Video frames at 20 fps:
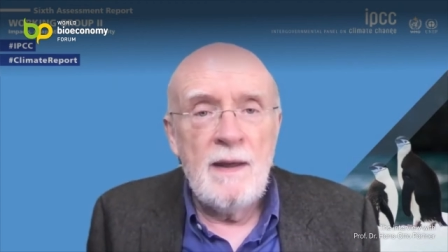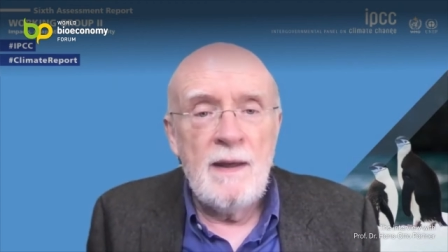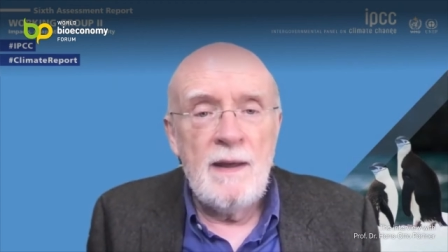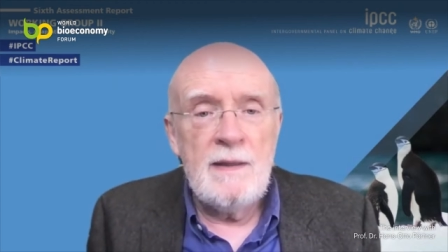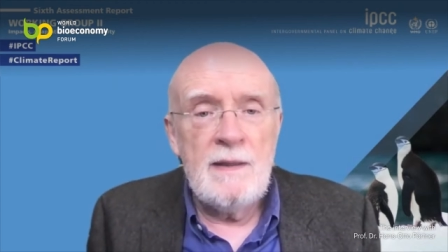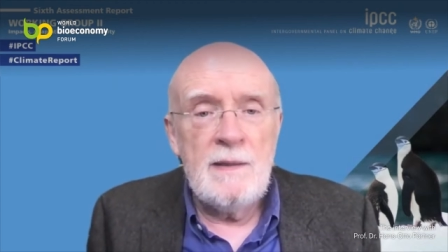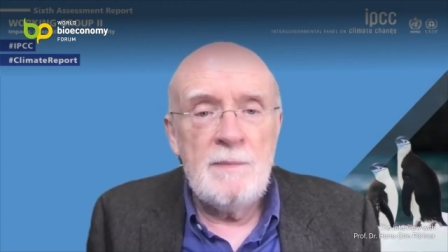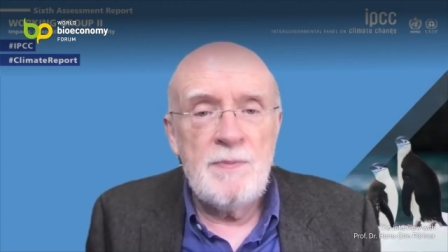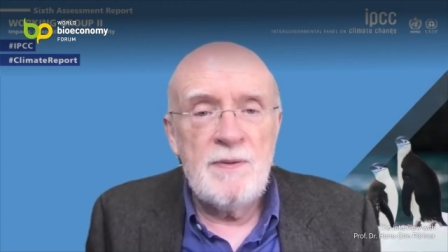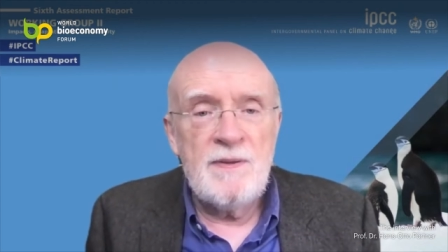
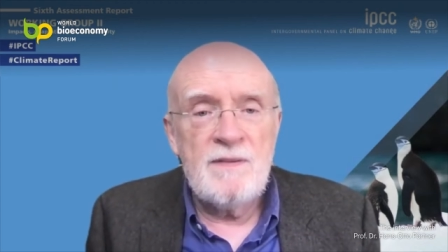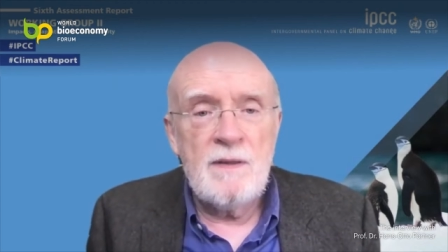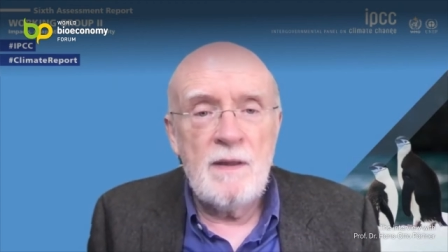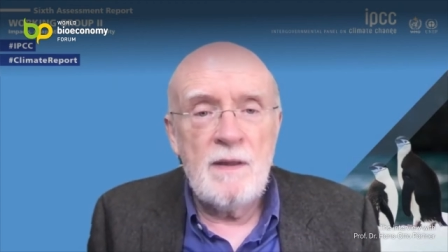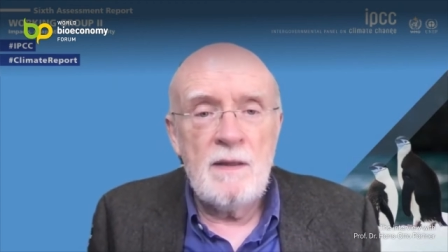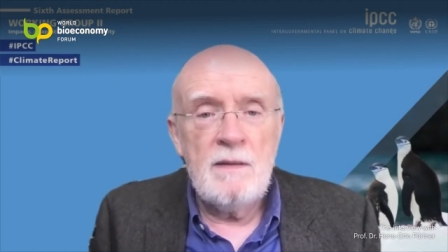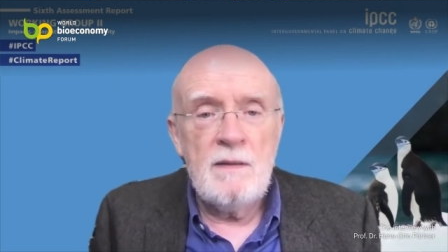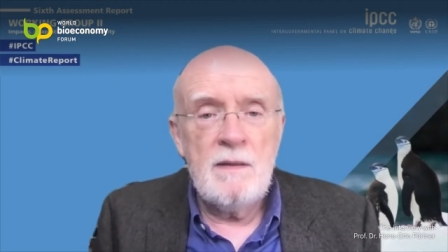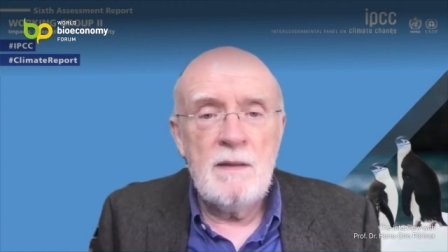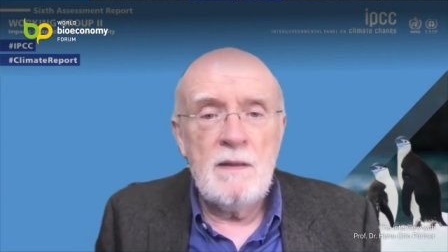
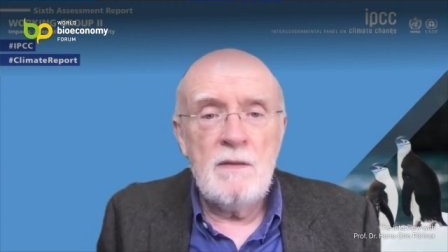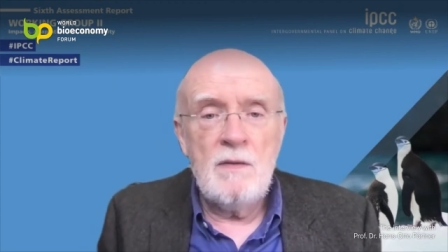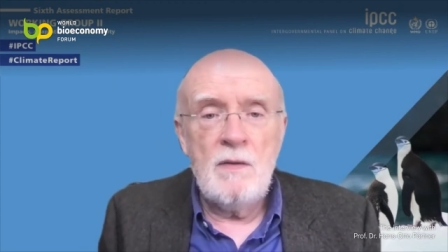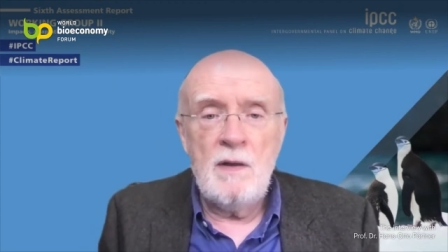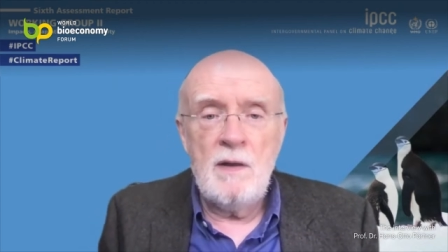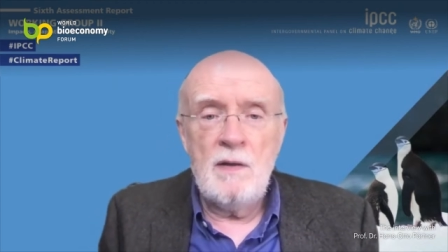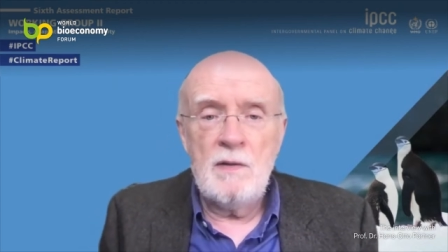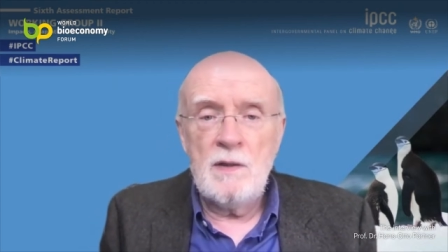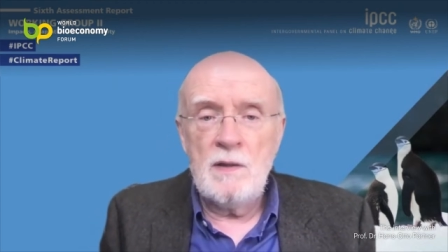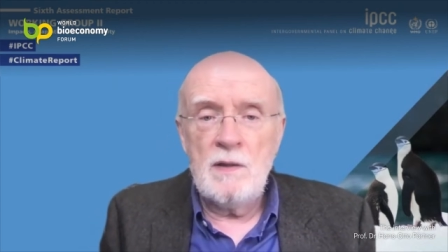80% in
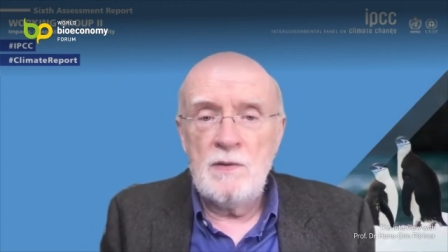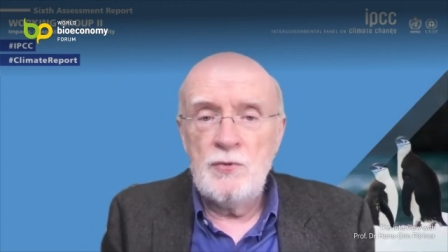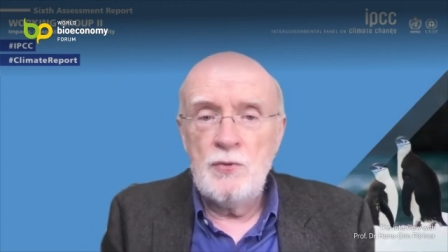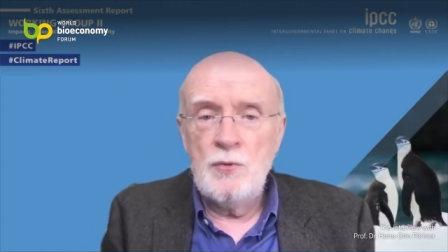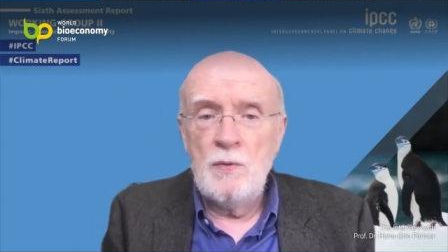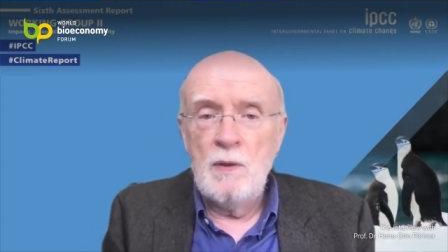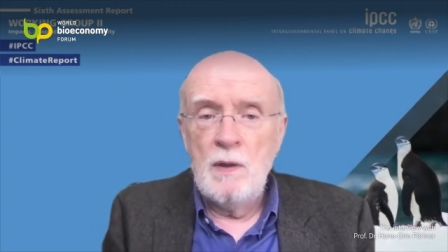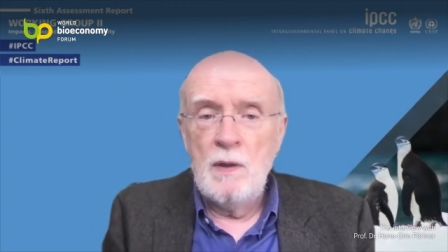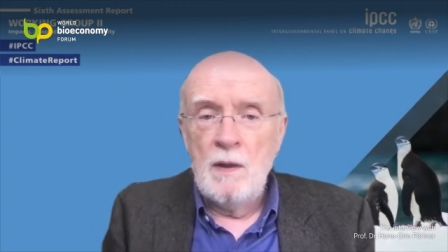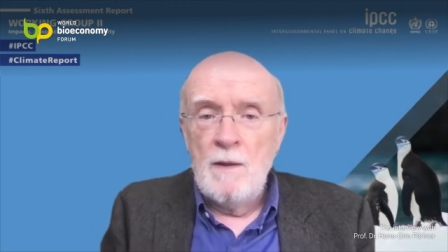order
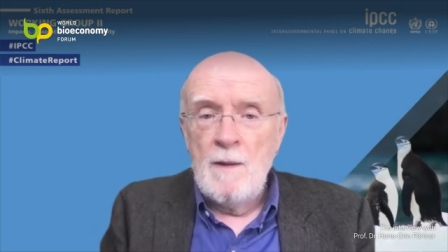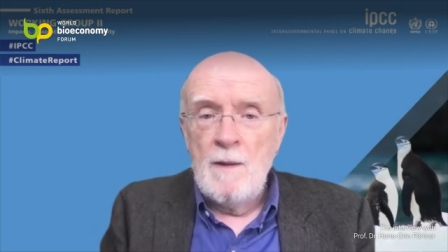to